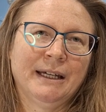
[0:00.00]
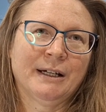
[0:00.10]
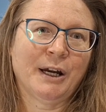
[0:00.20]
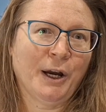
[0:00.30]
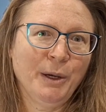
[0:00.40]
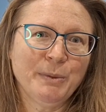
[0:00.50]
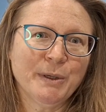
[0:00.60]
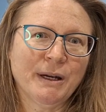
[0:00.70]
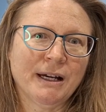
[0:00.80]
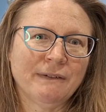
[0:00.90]
hope
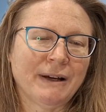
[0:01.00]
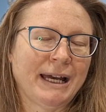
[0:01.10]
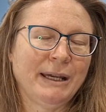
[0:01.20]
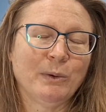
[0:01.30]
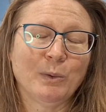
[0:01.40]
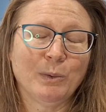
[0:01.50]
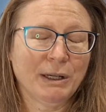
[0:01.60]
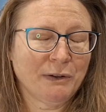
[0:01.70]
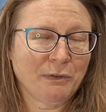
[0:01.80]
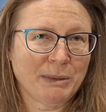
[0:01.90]
you have a
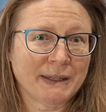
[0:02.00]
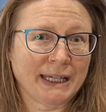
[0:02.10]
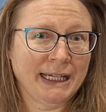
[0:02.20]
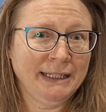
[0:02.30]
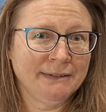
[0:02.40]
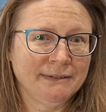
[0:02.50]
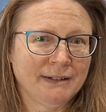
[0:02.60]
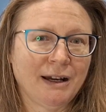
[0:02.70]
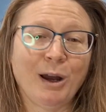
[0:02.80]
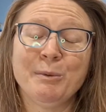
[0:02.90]
wonderful month ahead.
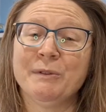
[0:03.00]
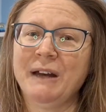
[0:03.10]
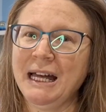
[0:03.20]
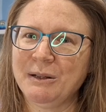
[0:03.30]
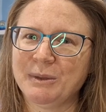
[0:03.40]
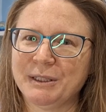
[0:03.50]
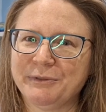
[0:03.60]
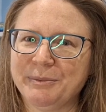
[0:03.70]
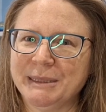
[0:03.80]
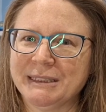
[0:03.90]
I hope you've had a
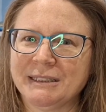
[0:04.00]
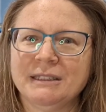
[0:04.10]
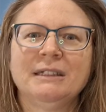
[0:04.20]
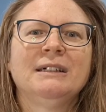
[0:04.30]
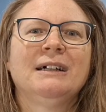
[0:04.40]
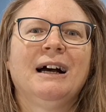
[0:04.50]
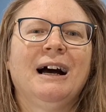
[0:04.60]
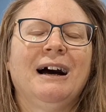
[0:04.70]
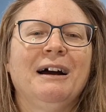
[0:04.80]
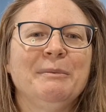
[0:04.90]
wonderful month.
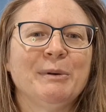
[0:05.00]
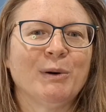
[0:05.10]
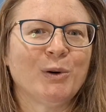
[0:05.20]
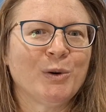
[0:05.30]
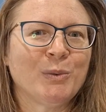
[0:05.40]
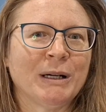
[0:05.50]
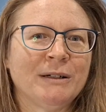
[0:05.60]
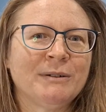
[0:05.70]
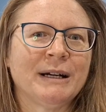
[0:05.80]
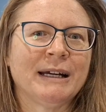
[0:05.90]
I hope you're all
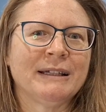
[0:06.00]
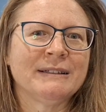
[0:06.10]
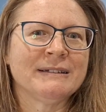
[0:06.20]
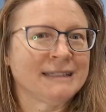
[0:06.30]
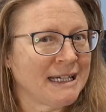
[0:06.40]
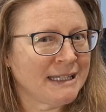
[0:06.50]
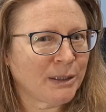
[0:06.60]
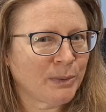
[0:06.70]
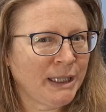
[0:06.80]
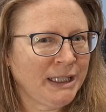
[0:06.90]
well and stay
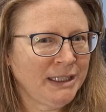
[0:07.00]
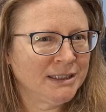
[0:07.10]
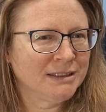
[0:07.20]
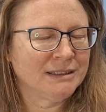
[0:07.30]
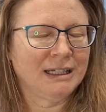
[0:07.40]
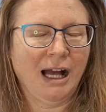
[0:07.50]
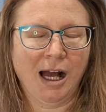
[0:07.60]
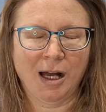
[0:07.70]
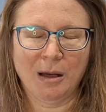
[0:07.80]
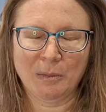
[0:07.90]
that way.
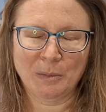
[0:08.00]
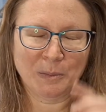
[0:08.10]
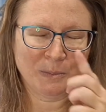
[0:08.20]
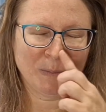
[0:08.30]
I